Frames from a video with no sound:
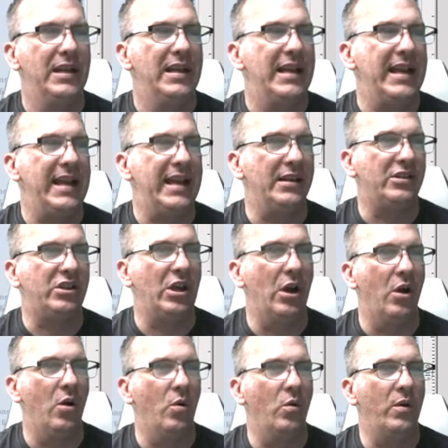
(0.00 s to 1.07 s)
And
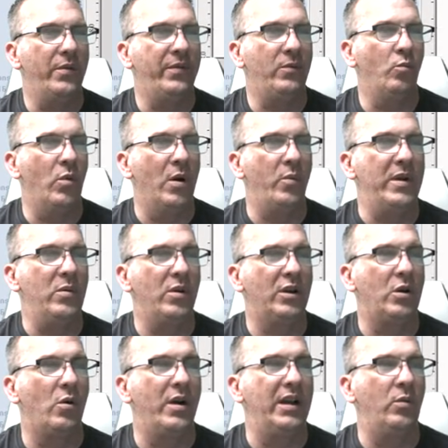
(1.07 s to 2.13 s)
so what we were
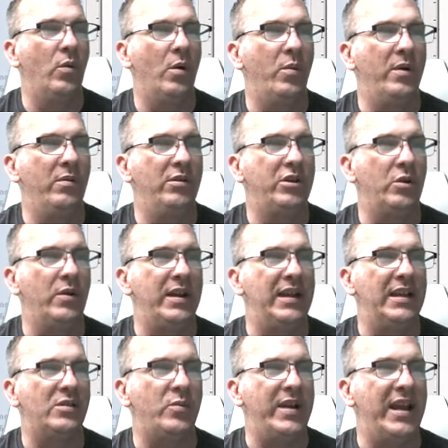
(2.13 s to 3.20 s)
doing
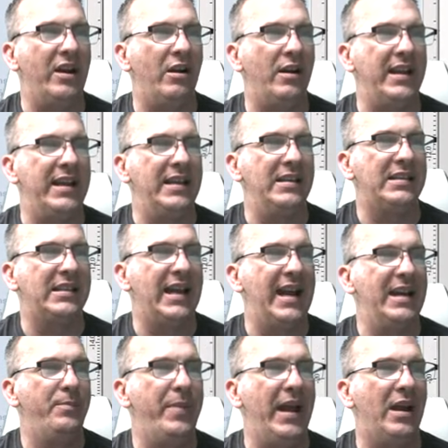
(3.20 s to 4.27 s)
is we had our
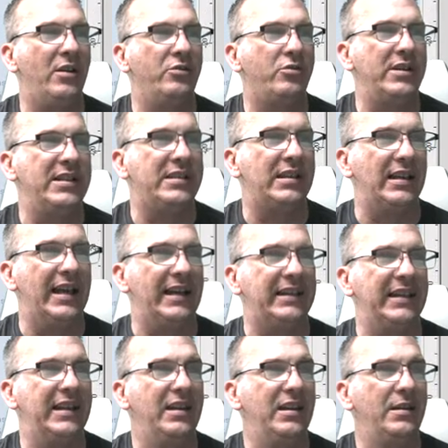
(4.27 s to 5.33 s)
inside boundary
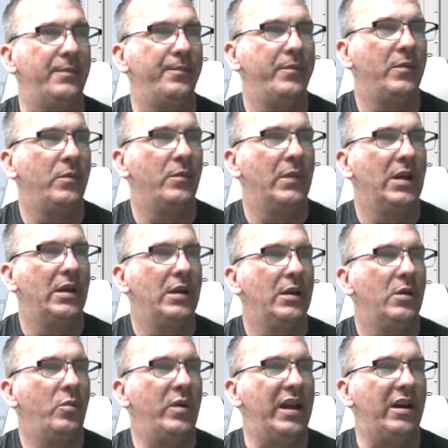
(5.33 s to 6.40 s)
selected.
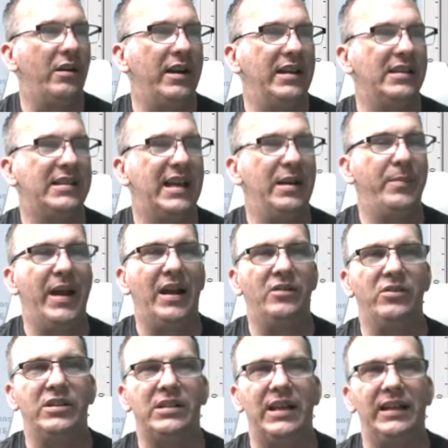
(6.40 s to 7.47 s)
We had our inside
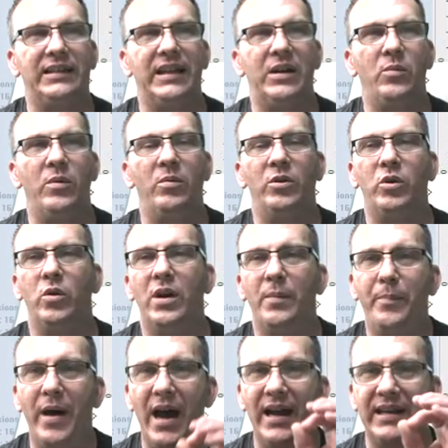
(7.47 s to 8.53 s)
boundary selected, and we were doing a
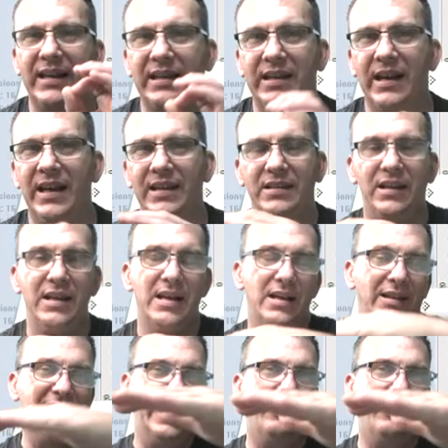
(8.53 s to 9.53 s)
pocket cut, that